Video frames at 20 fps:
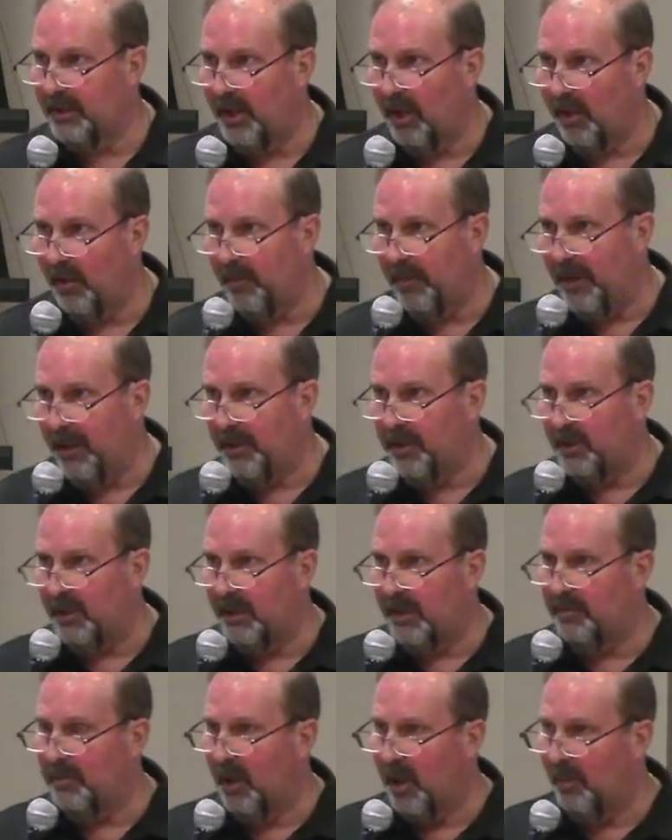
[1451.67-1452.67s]
all the major
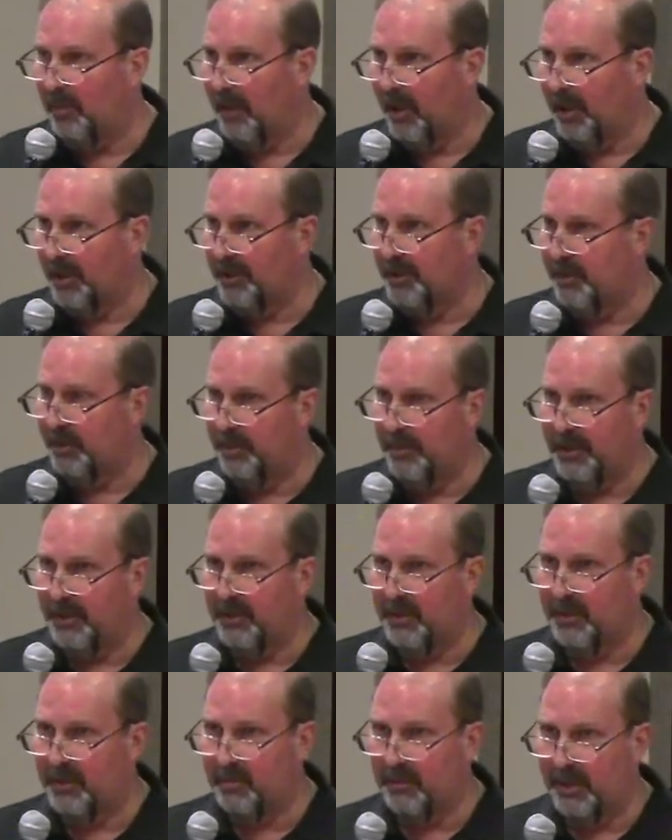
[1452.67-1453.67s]
league ballparks do
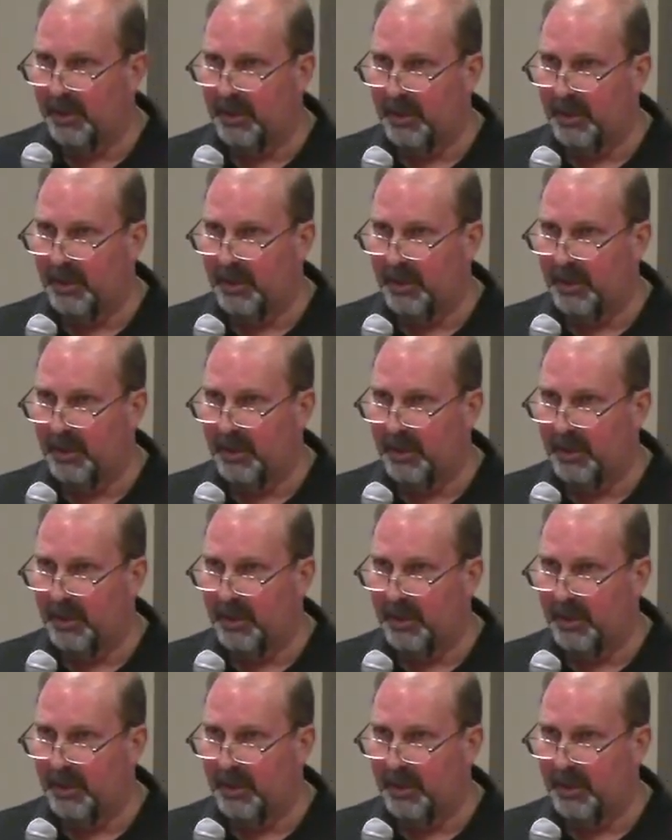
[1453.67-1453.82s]
business with